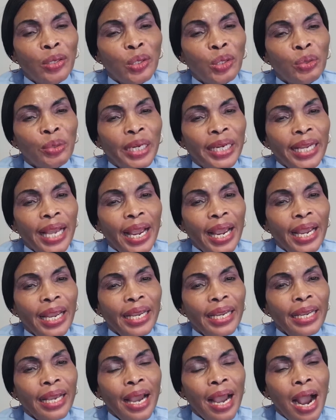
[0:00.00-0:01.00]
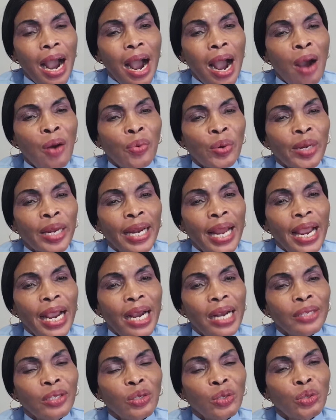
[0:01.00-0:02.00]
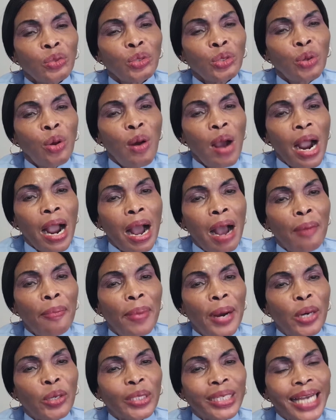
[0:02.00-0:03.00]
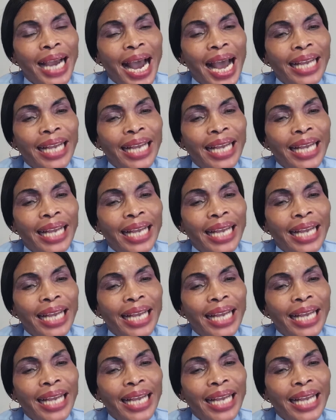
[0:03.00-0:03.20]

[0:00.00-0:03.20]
Today I would like us to talk about